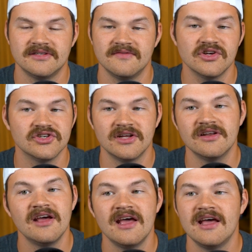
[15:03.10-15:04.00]

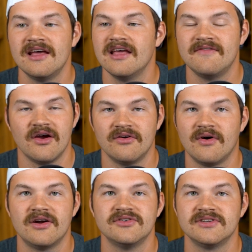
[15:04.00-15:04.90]
division. If Aaron
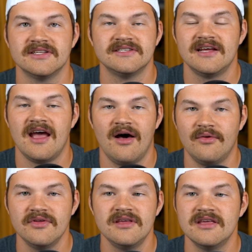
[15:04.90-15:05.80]
Rodgers can stay
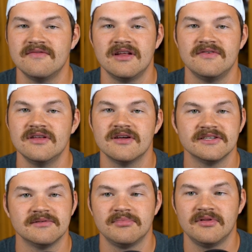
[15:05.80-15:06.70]
healthy, even if he
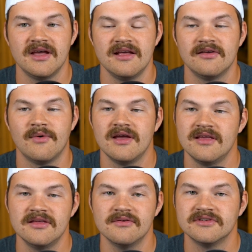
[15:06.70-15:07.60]
doesn't play the way
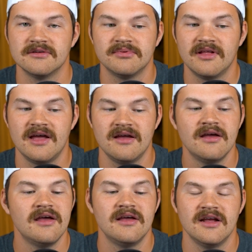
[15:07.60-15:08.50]
he used to play
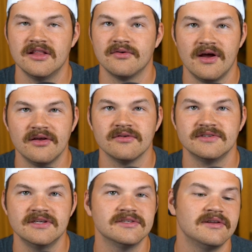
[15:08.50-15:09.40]
in the regular
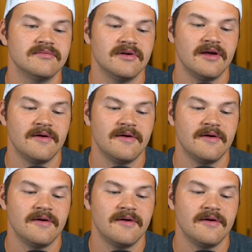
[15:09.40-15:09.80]
season,